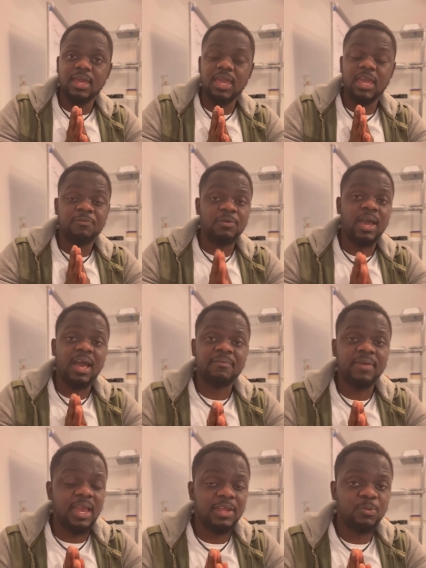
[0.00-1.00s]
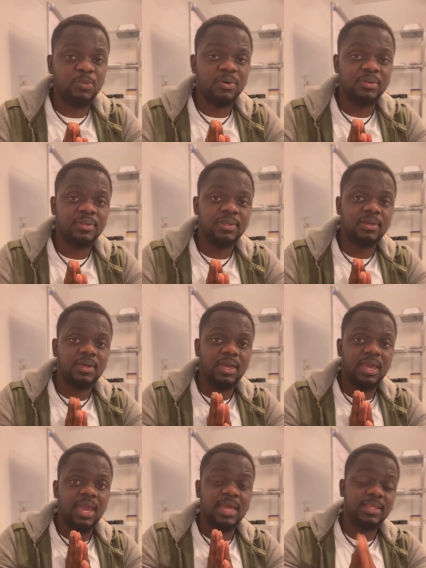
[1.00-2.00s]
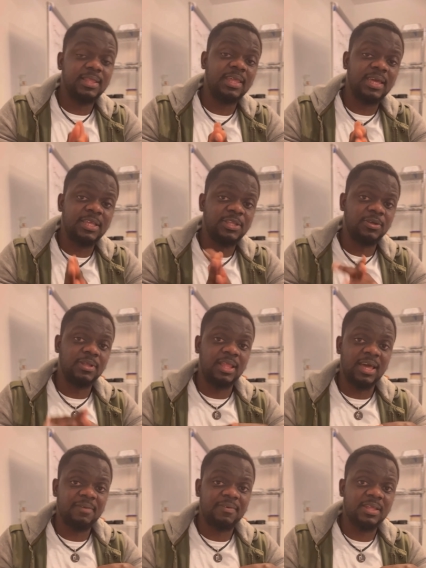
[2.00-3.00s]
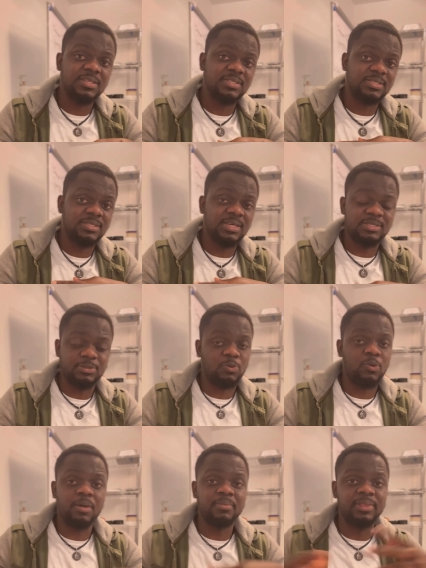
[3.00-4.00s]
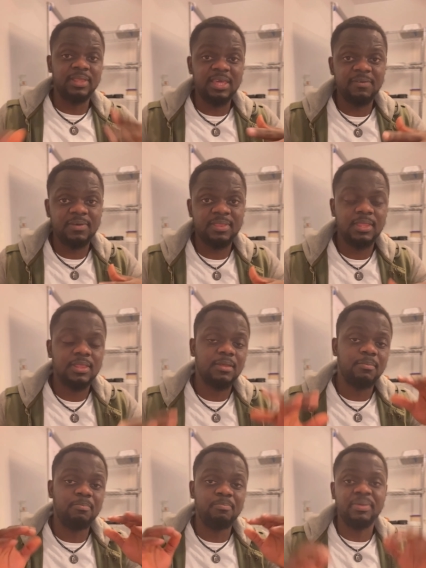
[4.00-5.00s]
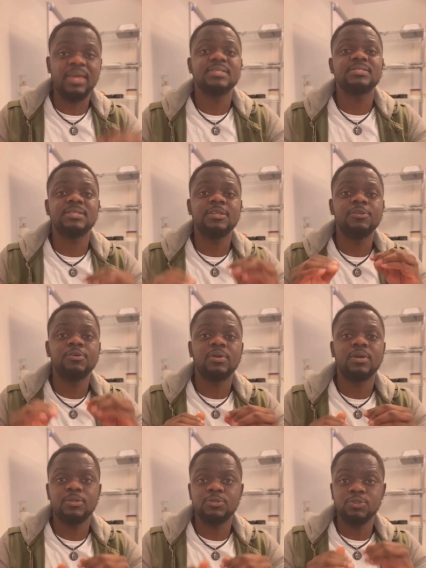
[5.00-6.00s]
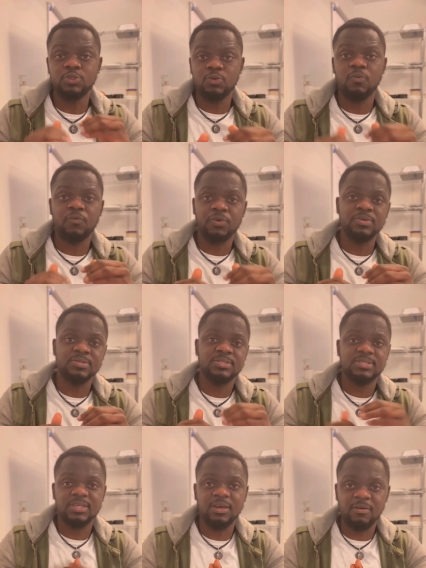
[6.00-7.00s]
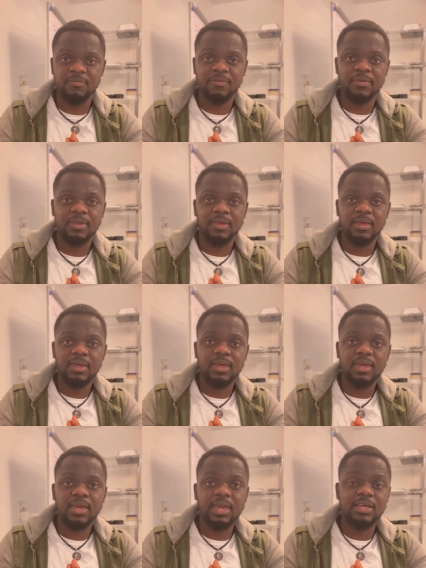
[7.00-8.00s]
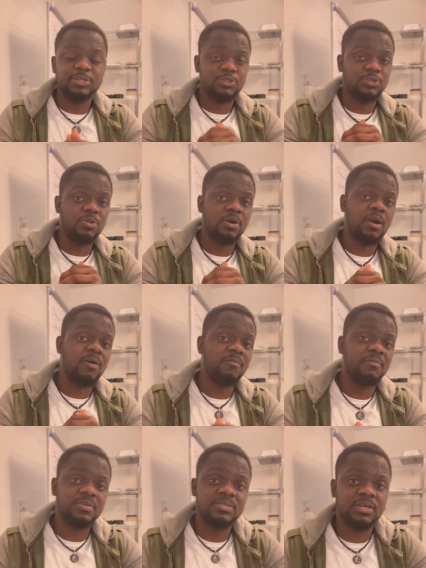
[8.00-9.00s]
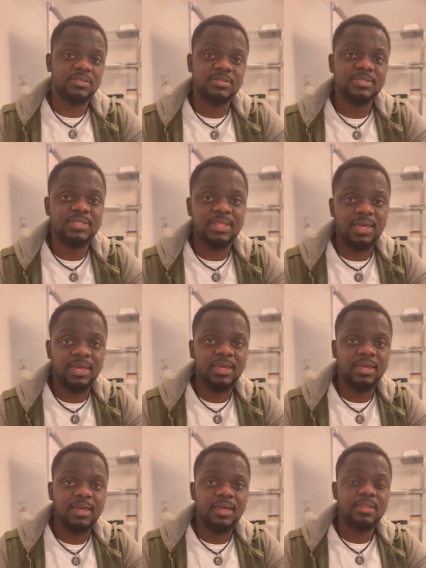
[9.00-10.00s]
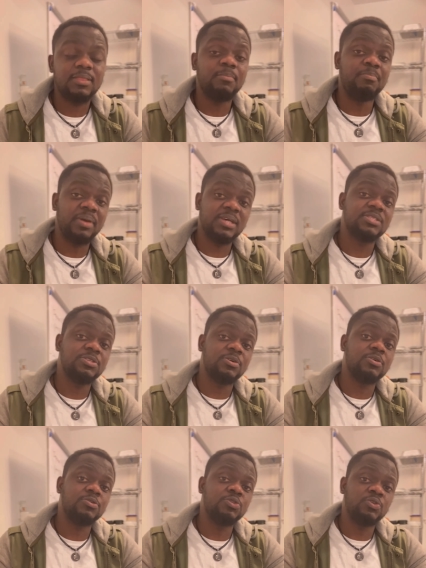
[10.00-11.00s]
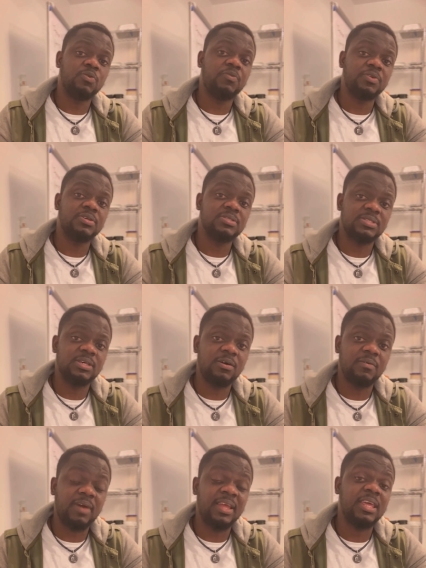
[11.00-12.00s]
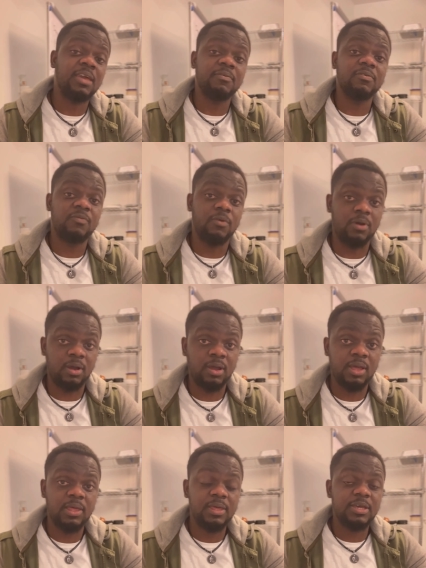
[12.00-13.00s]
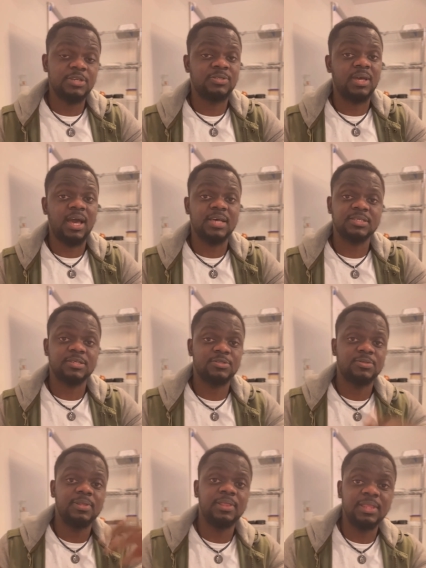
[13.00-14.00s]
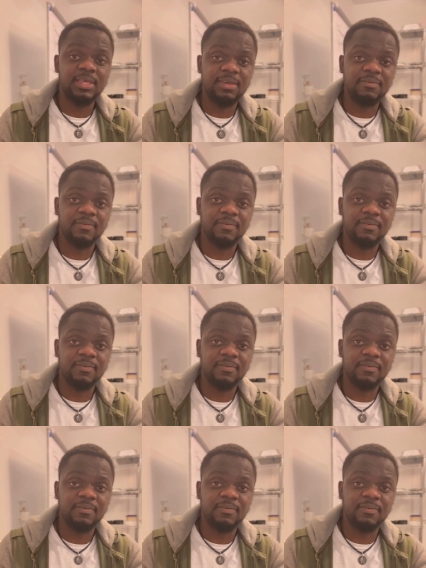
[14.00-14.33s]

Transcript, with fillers: if you have anyone any lady in your life and she says, Oh, I'm leaving, the best thing you can do for yourself is to not convince her to stay. The best thing you could do for yourself and even for her is to ask her to leave.